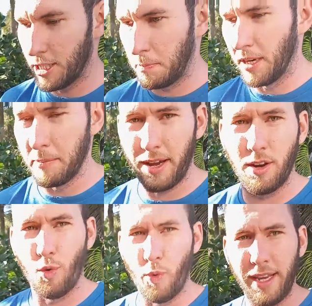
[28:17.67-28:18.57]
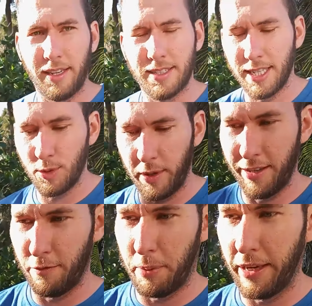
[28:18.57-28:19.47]
it's been about a week since we
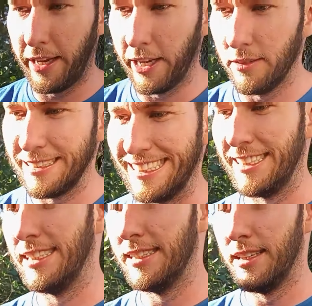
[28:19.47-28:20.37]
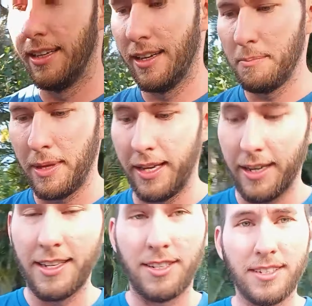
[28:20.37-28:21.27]
have been here
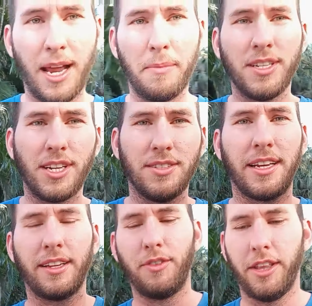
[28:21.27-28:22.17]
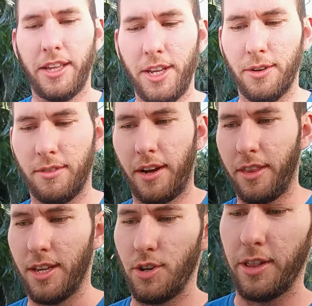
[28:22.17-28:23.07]
because there's not much else I can really do
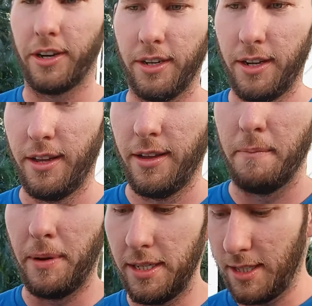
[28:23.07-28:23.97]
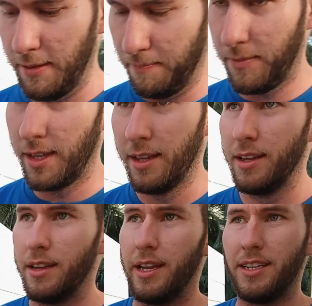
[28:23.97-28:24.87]
on the trailer. But
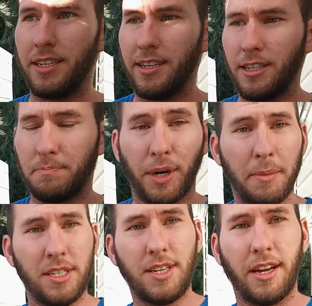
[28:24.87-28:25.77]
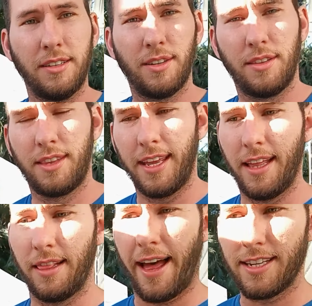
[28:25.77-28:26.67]
it is pretty much done.
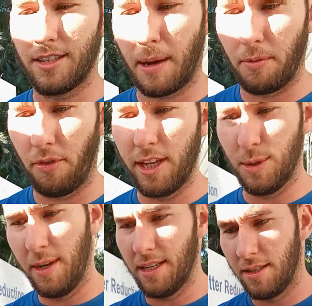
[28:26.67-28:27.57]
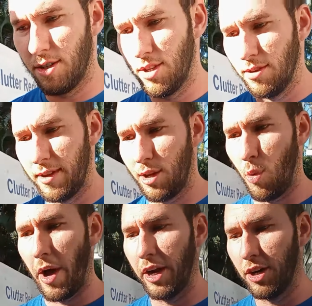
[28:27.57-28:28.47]
The last couple of things we need to do
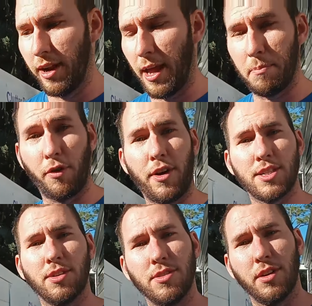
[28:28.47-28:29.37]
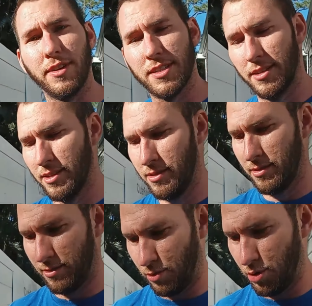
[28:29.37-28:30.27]
require a professional service,
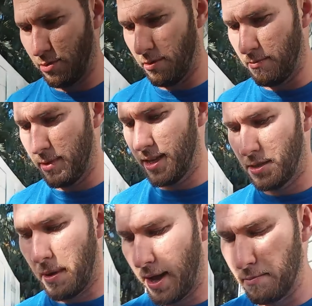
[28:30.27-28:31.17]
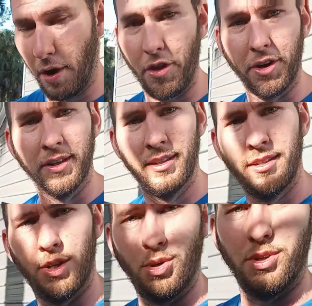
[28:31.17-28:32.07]
whom is my brother,
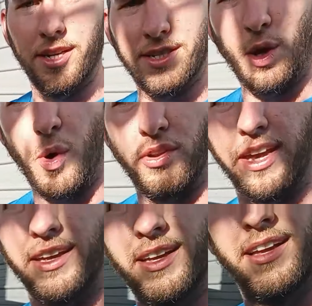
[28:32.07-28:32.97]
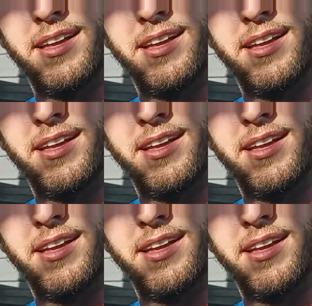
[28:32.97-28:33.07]
who does the welding.